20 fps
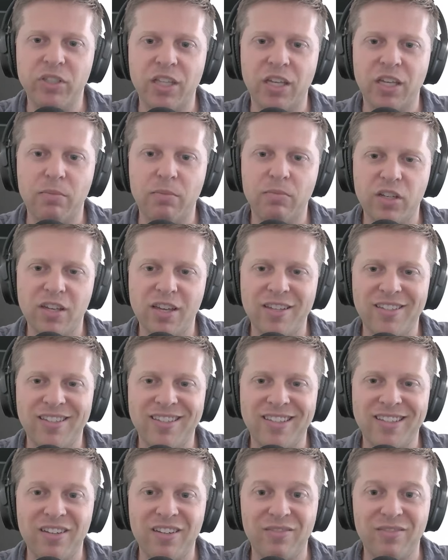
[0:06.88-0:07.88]
them
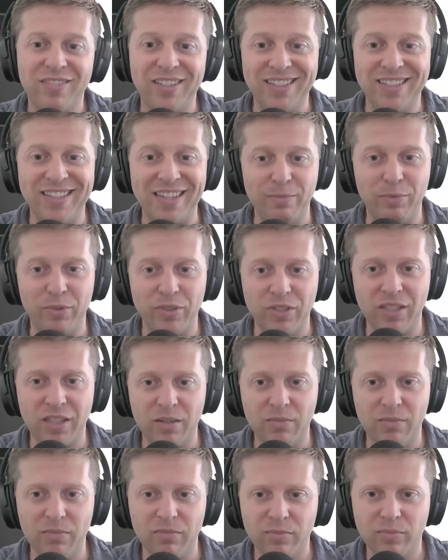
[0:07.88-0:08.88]
instead of disables
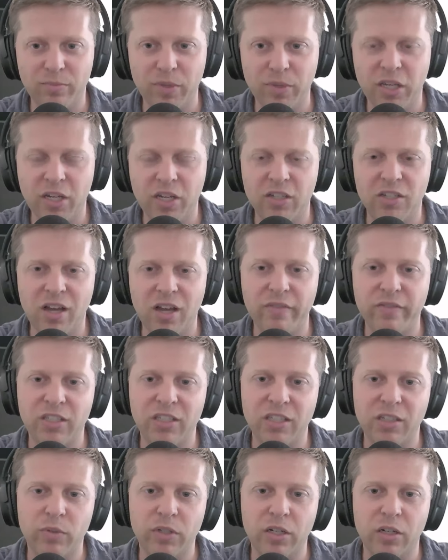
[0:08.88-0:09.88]
them? Because
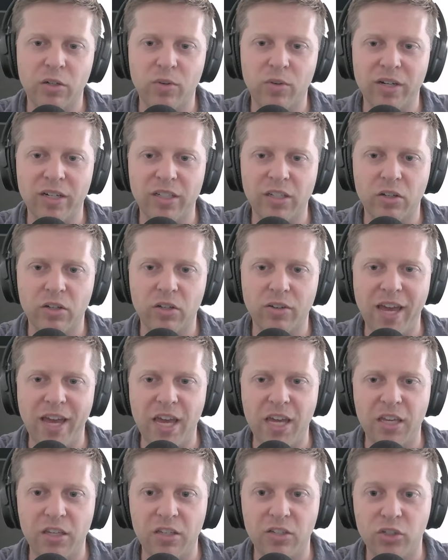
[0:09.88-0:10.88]
obviously we don't want to go,
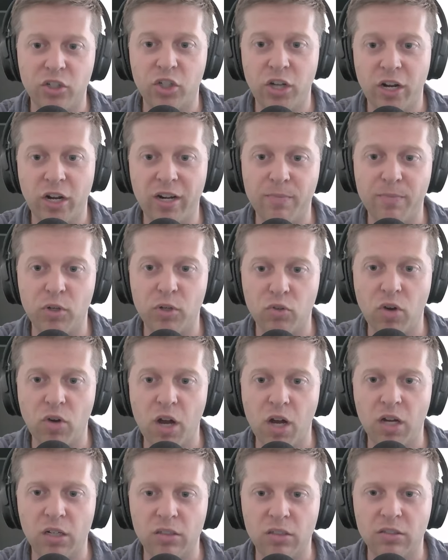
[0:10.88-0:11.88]
hey, shut up, you're
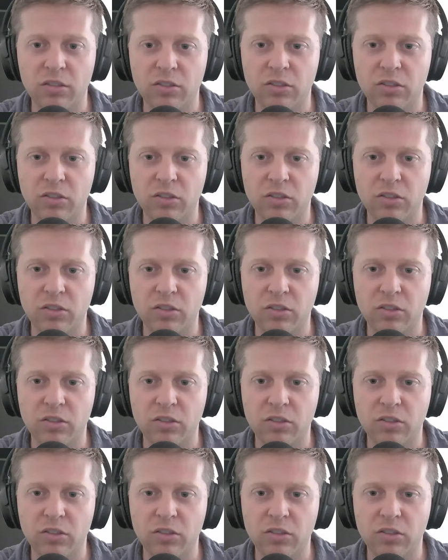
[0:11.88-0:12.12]
wrong.